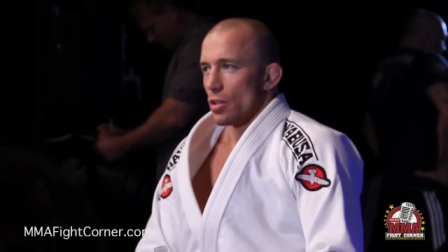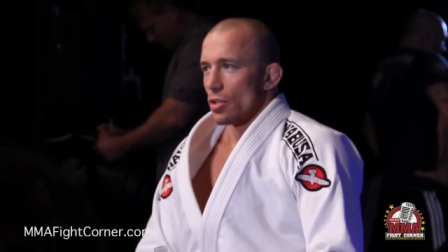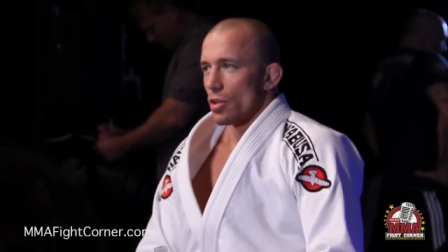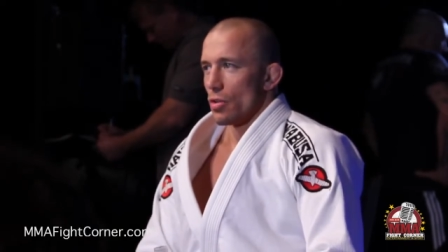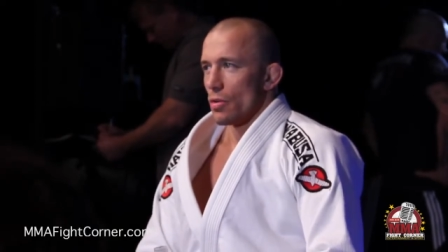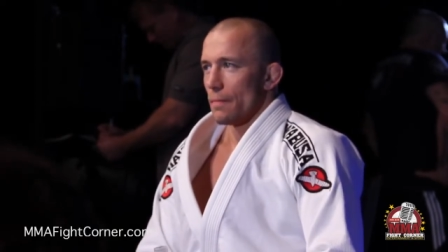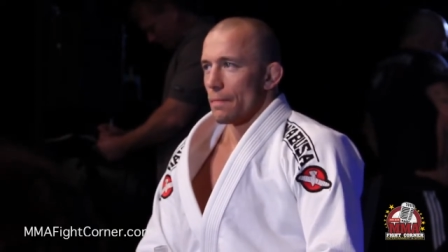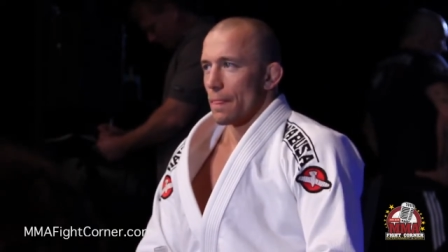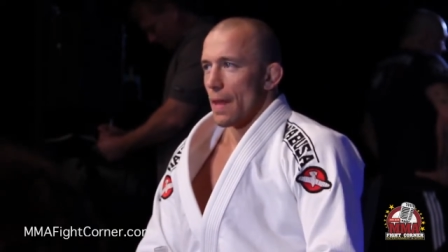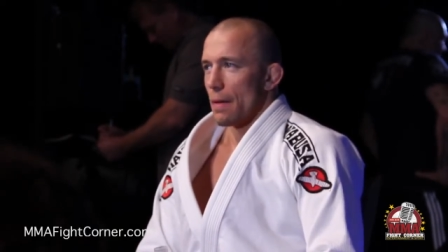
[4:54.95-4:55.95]
So
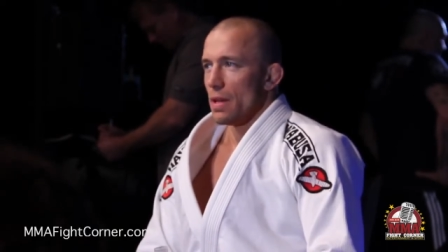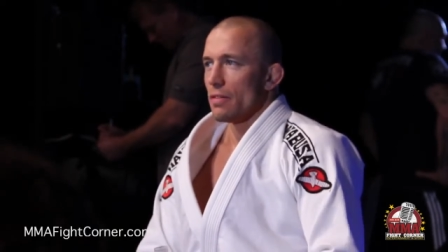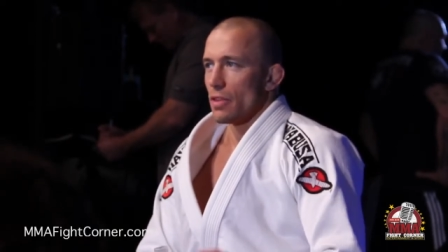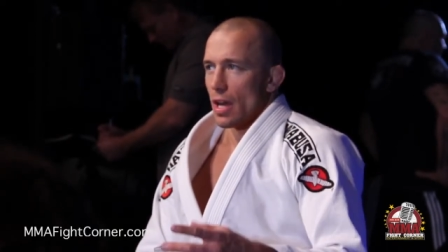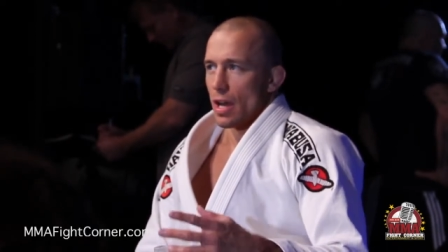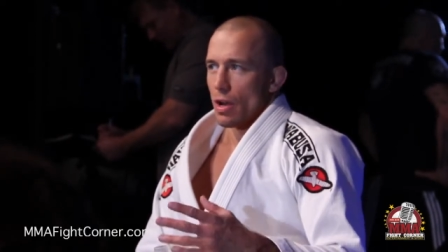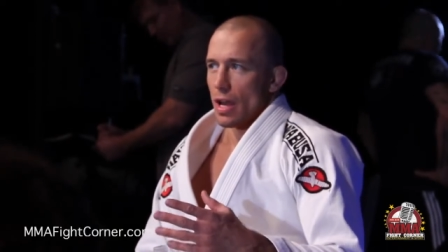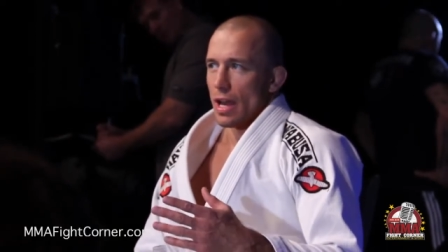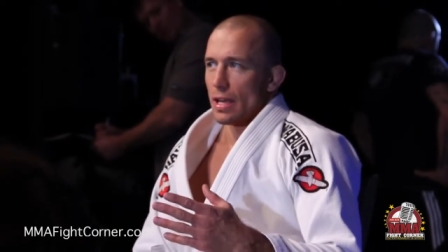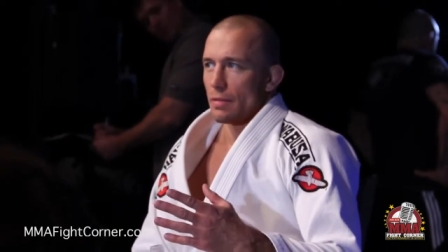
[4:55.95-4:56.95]
I believe
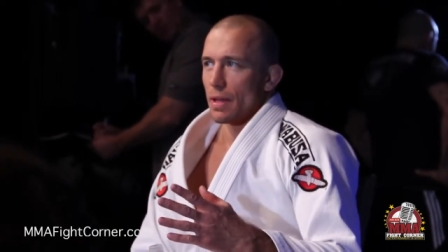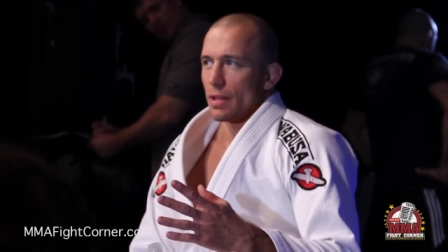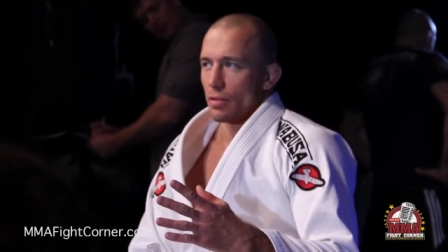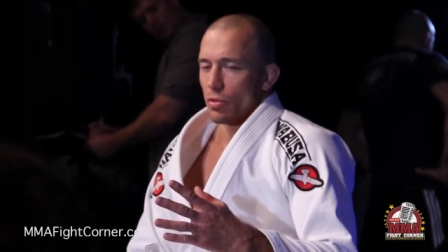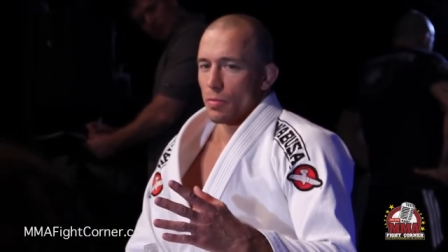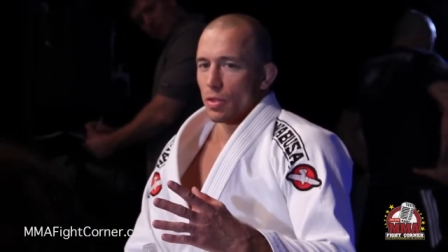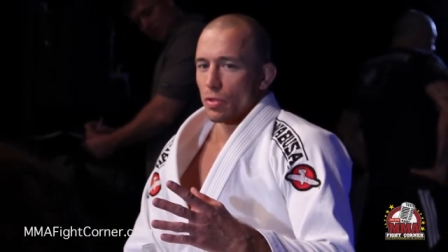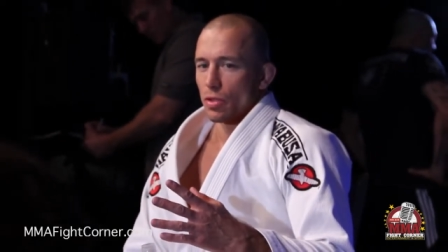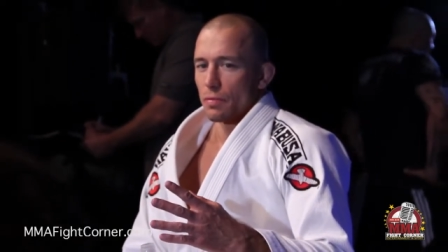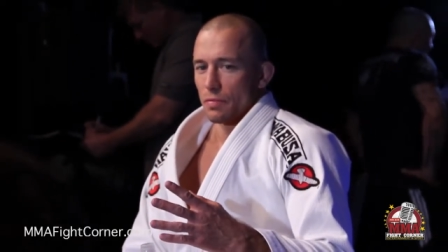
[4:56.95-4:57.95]
the eight-man tournament
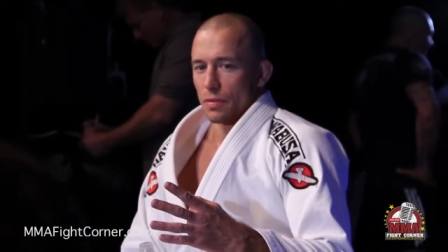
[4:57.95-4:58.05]
could